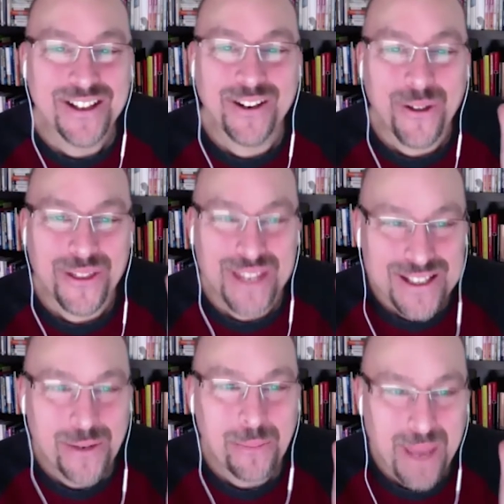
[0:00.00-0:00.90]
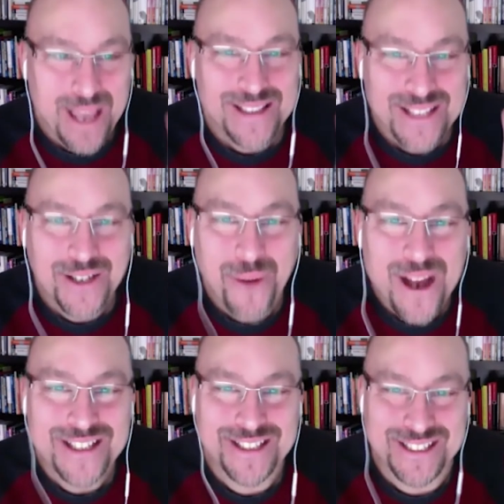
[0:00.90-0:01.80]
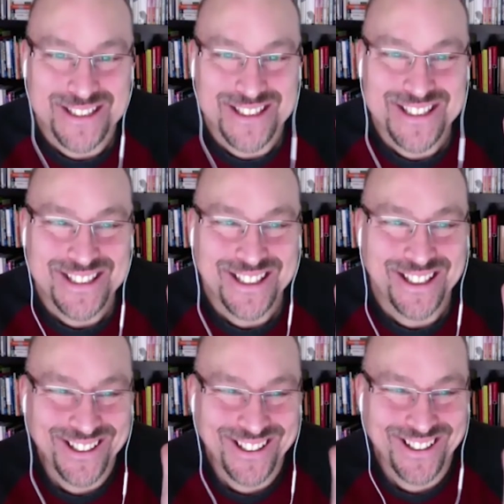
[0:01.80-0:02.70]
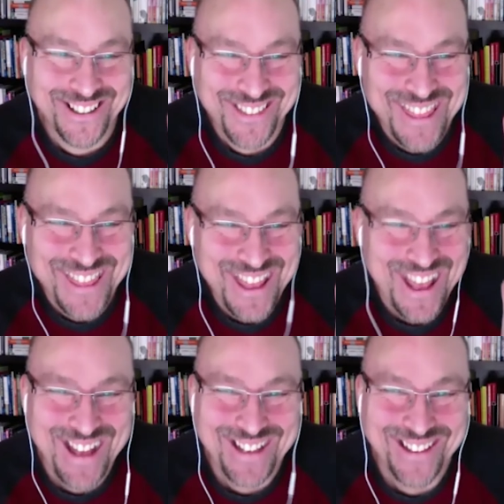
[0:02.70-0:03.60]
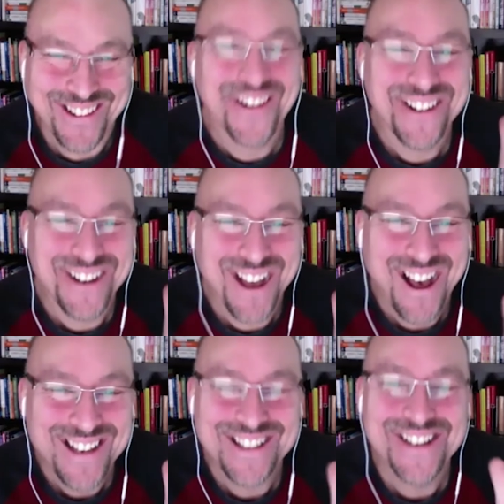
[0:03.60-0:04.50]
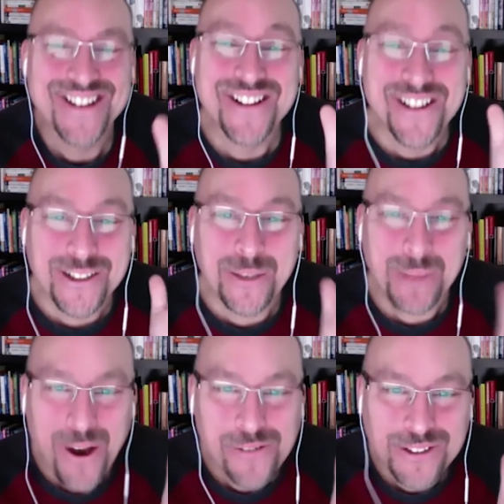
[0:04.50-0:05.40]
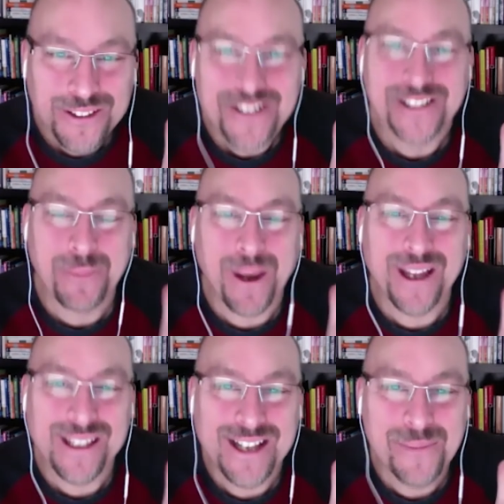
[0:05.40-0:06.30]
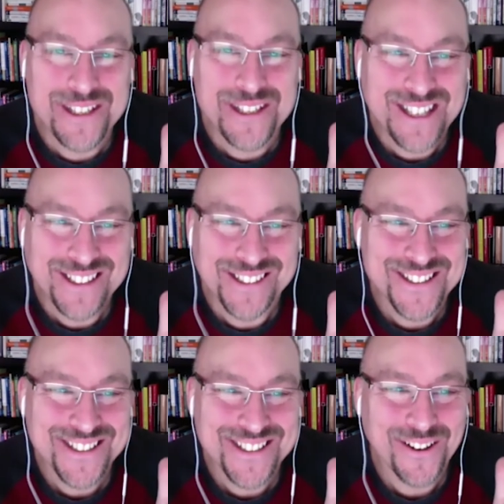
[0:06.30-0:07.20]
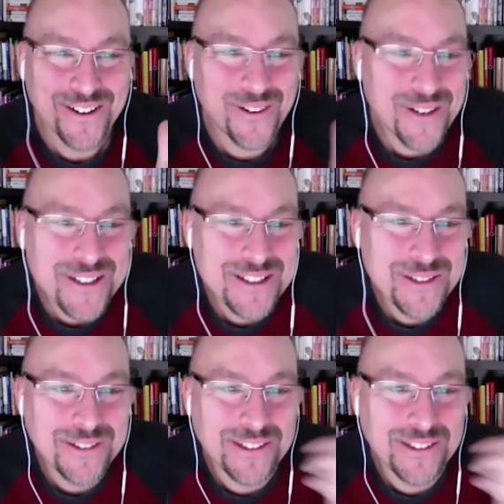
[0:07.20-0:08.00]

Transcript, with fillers: These are basic questions that are not to be overlooked by e-commerce sellers. Absolutely.